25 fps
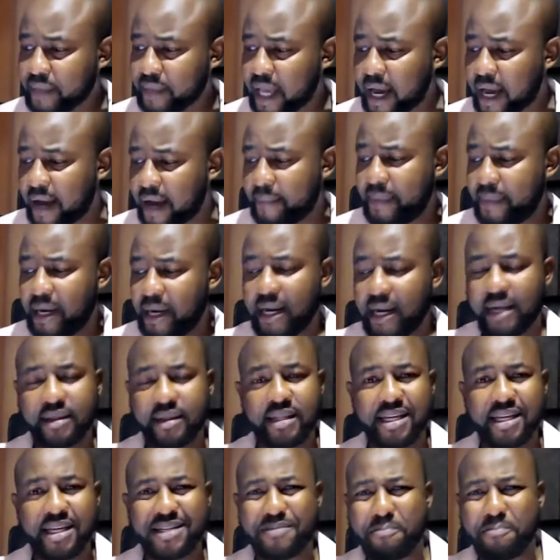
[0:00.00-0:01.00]
I've been at
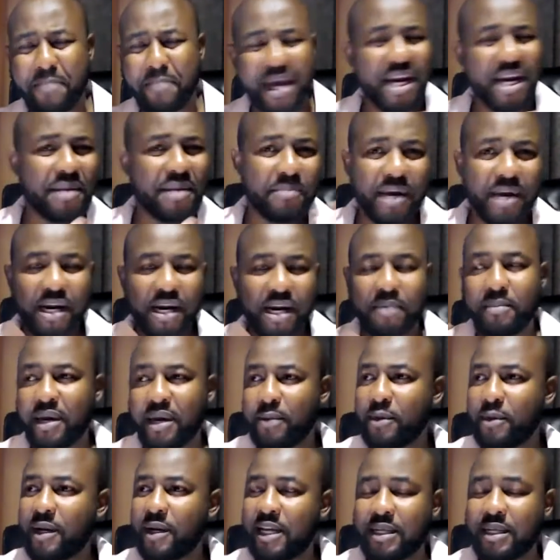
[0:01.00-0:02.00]
these many
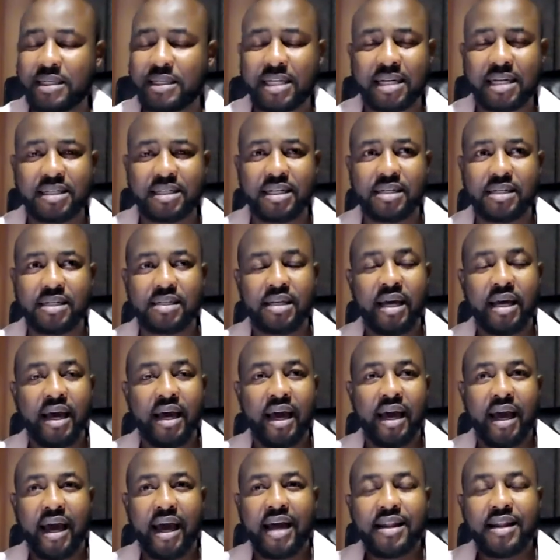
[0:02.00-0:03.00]
churches.
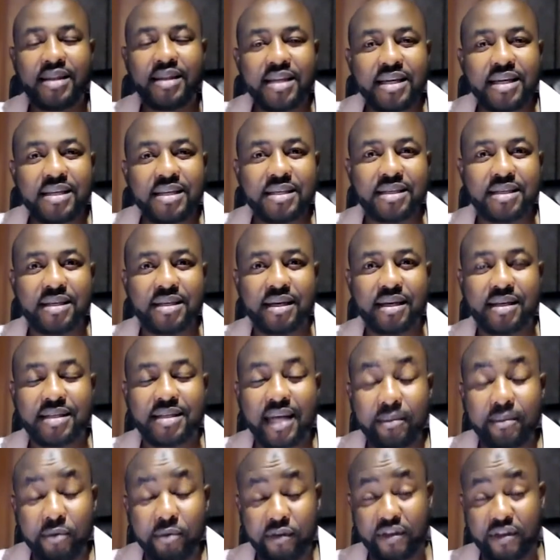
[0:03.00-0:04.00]
And
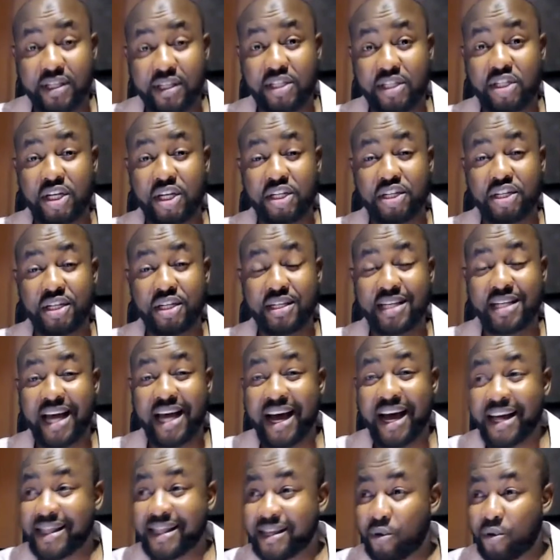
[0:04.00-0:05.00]
some of these churches
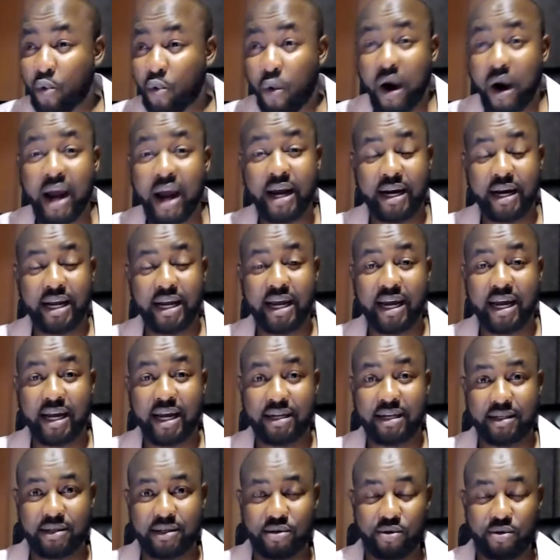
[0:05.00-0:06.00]
are the wide
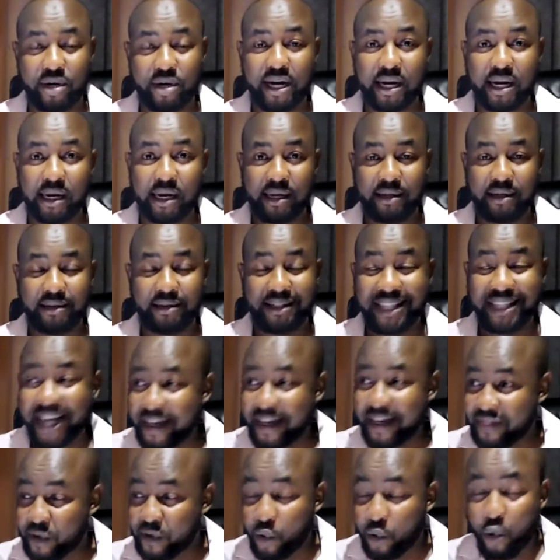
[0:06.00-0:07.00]
gates to hell. They are
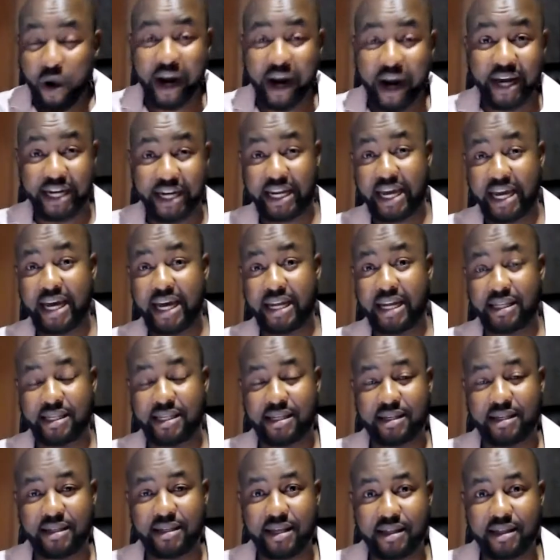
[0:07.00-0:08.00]
the wide
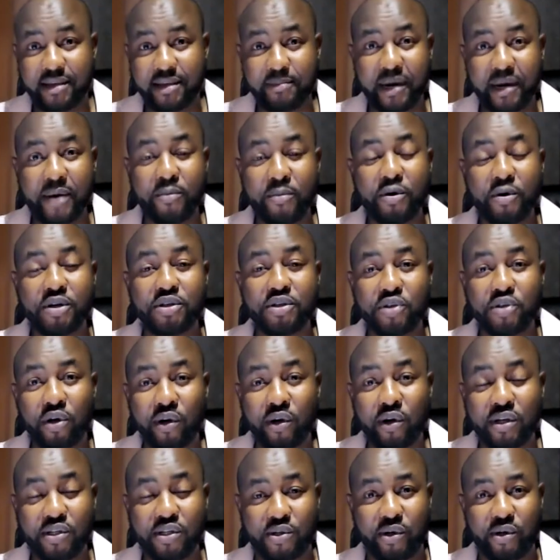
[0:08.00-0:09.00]
gates that the Bible is
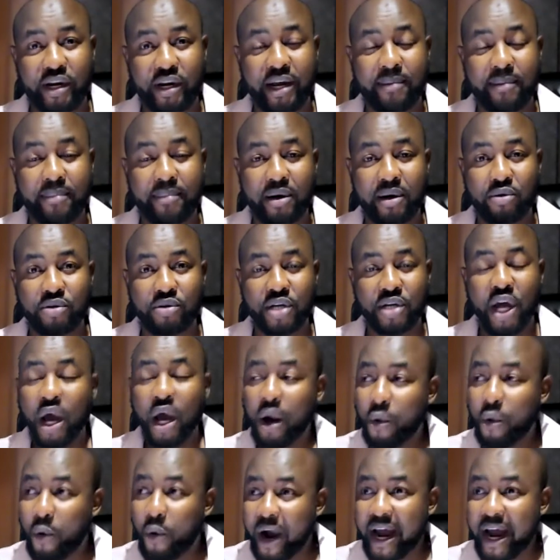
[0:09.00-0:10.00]
always talking about,
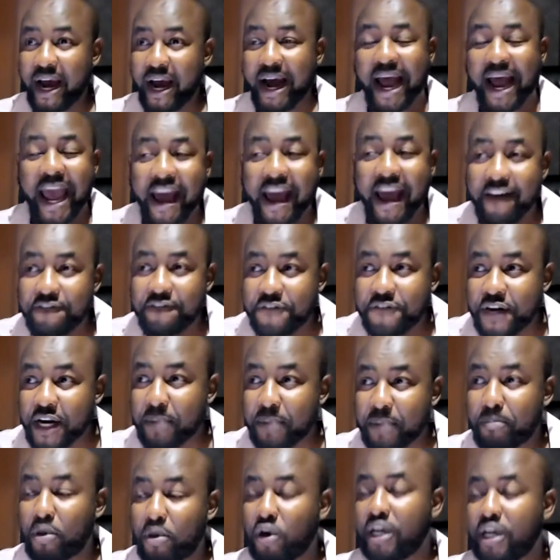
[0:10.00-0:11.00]
where
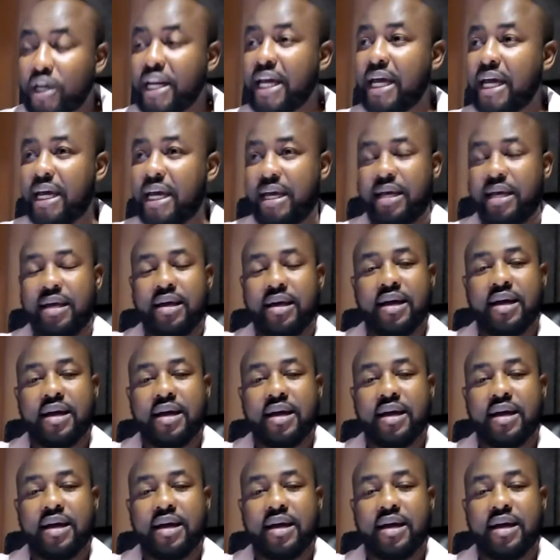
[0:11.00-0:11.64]
everybody